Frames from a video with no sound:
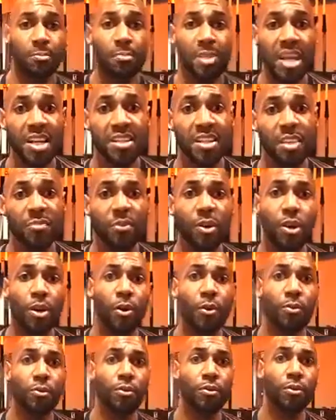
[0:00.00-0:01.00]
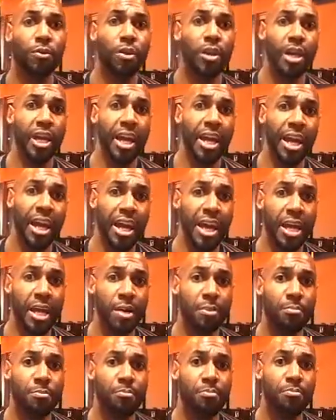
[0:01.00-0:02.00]
can be difficult
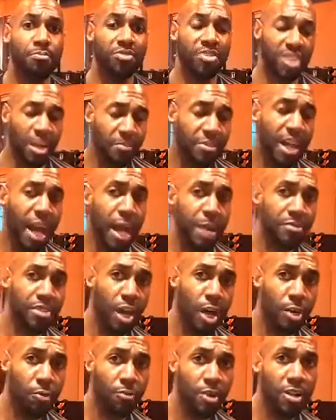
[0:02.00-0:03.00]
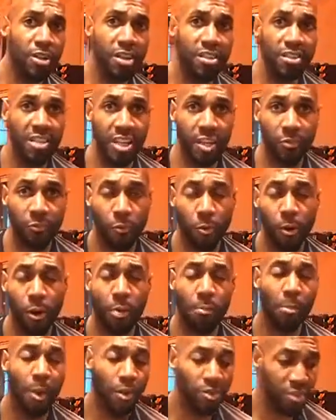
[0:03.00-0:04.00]
and sometimes
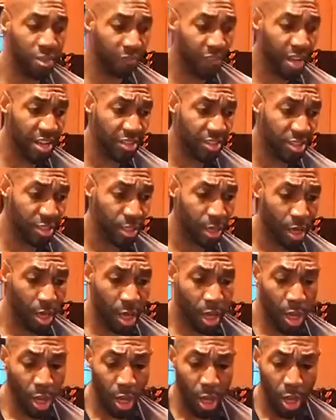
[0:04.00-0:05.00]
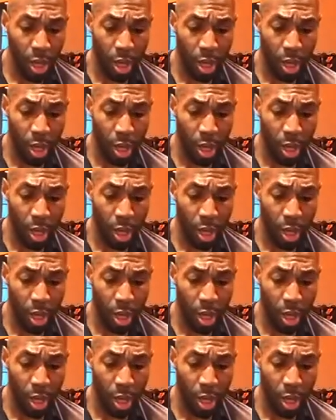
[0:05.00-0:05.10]
unrealistic for most of us.